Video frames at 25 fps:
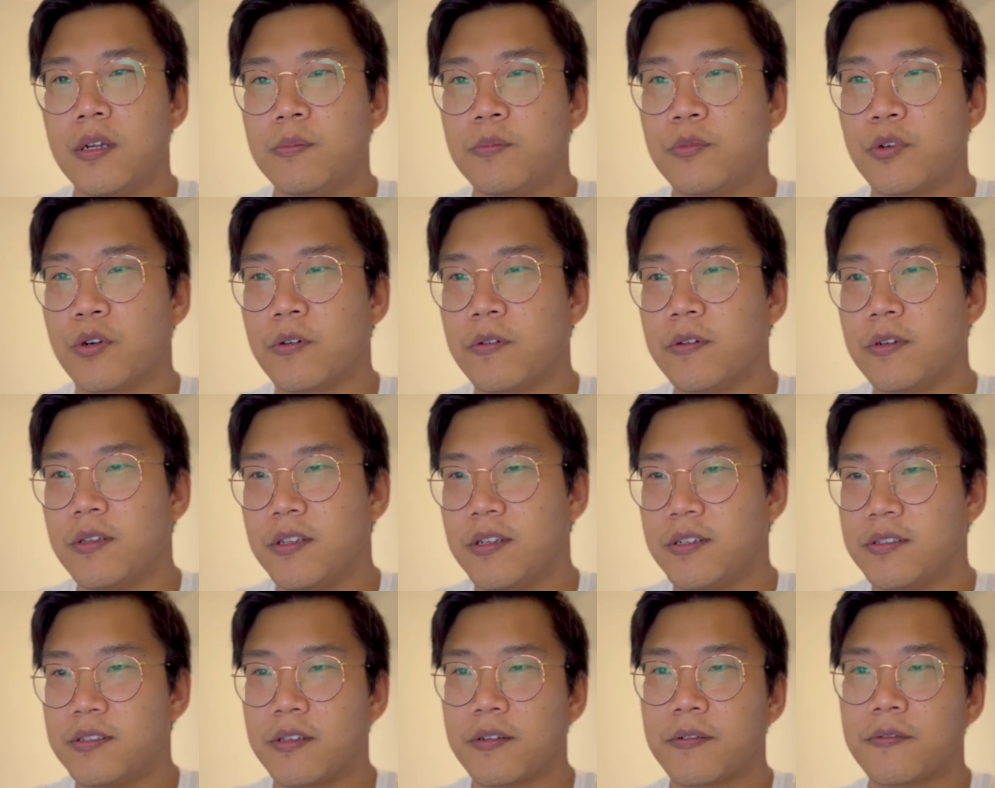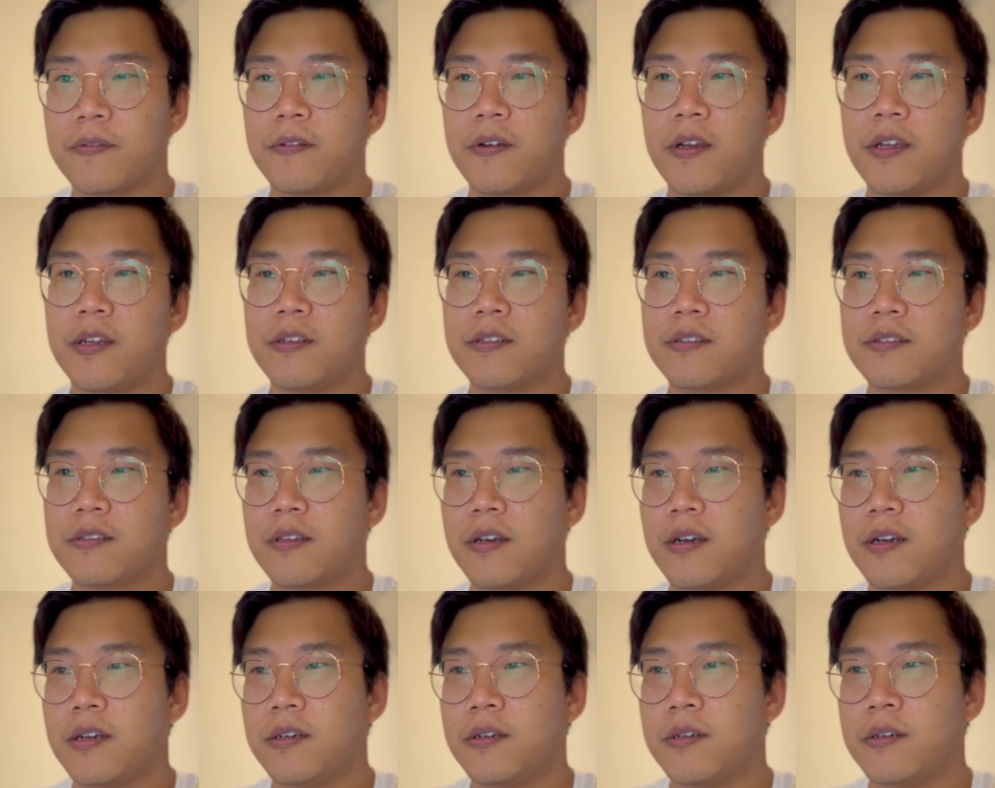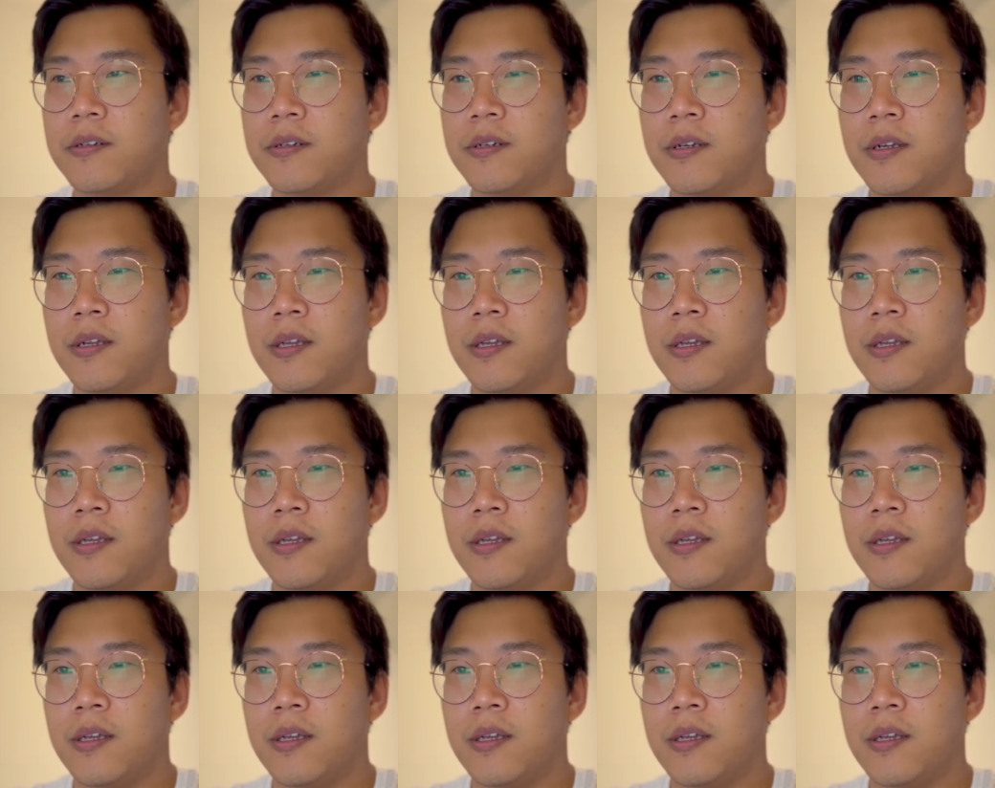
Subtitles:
more realistic fighting style.